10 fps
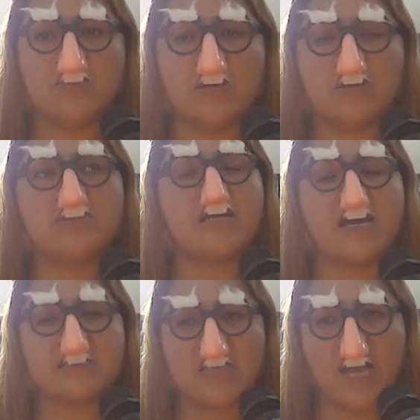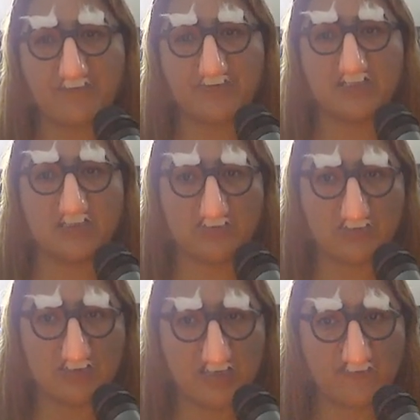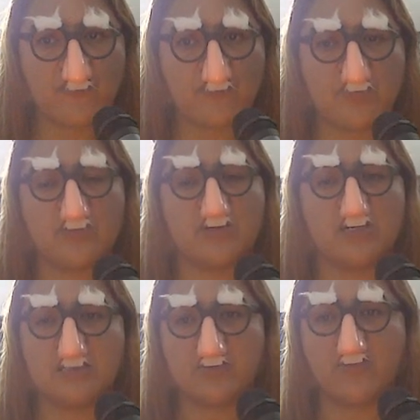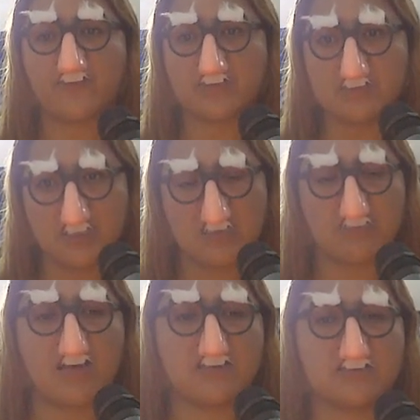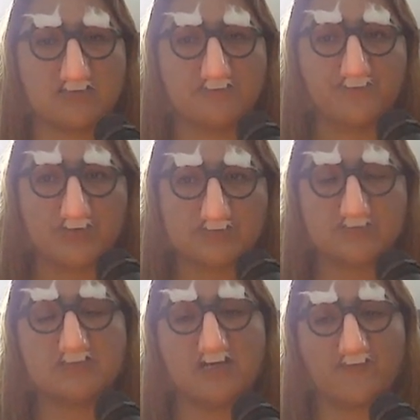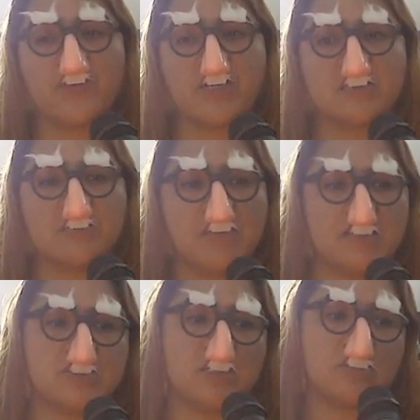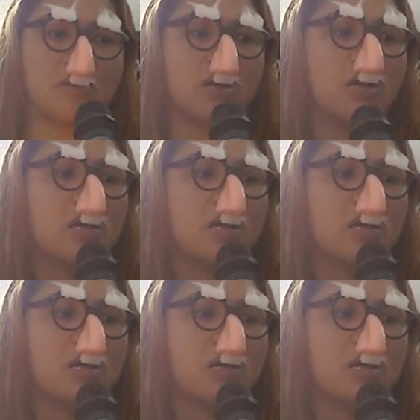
that has happened in your life or in for the day rather. So do not forget the magic rock.